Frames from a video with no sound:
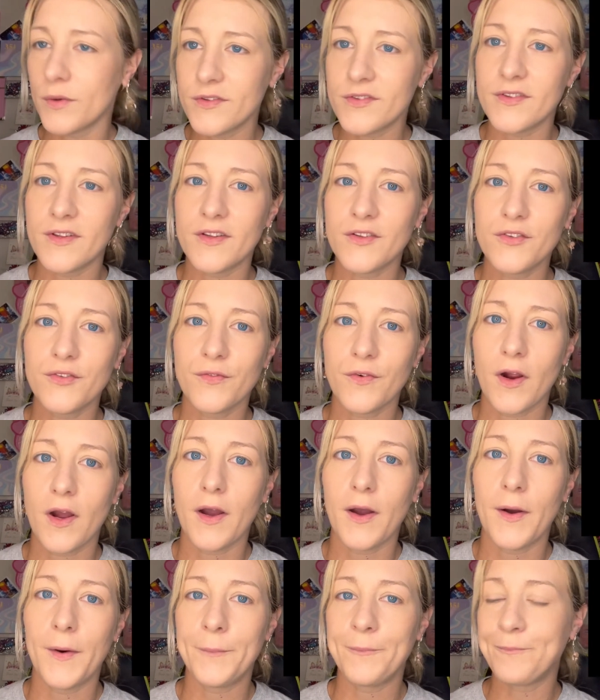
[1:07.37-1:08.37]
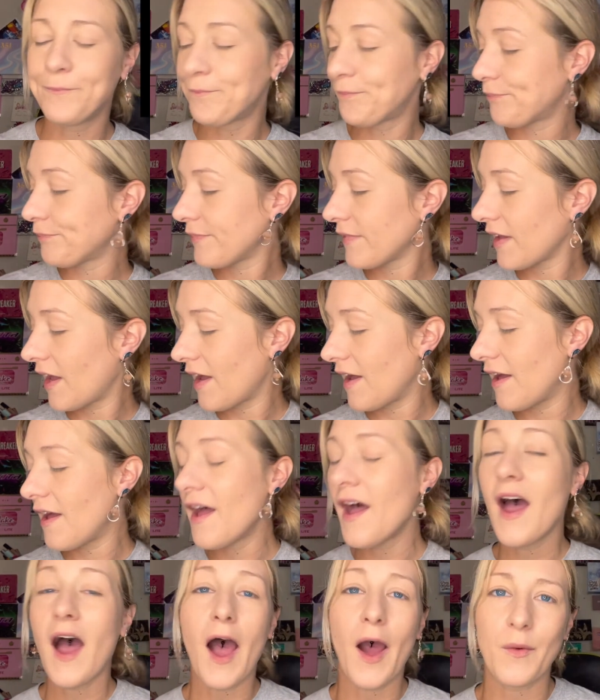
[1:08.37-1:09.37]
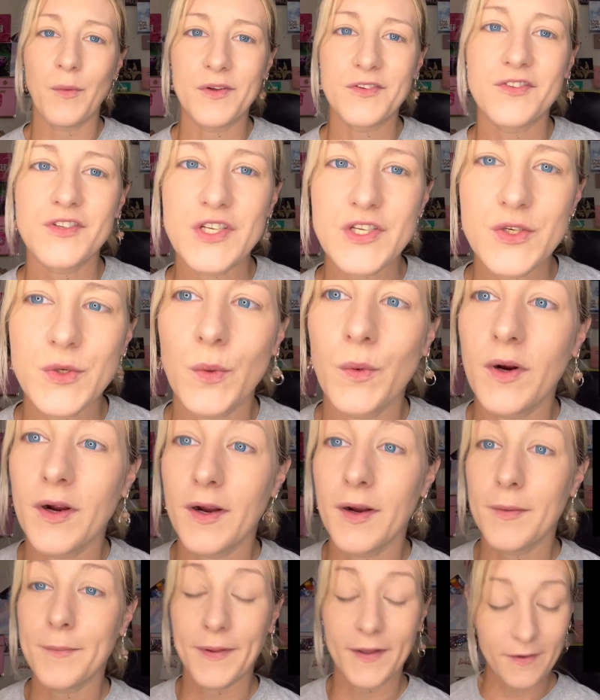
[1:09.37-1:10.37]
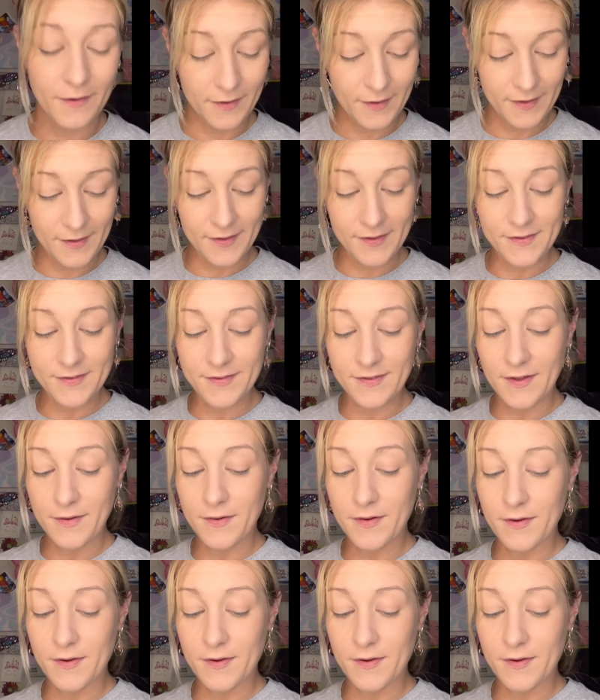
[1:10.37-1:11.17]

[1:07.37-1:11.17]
is this from? I wasn't sure because